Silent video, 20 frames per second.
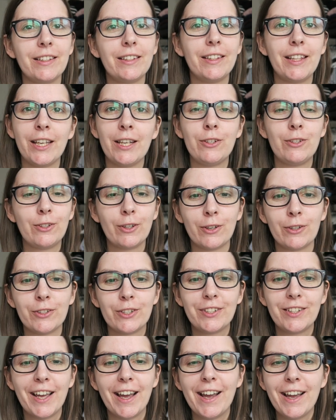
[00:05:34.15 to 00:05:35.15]
they
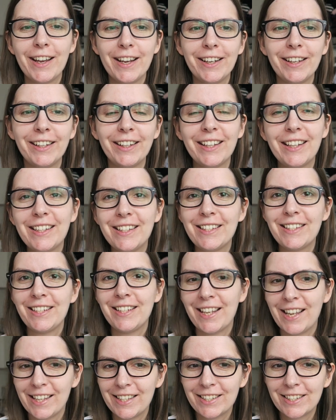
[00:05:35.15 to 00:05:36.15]
don't die in
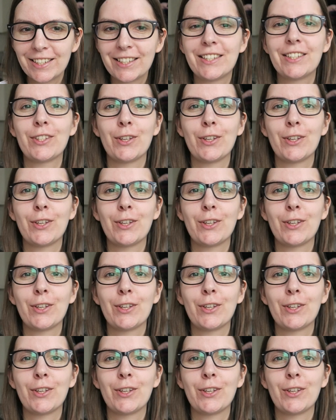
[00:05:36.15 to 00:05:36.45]
the end,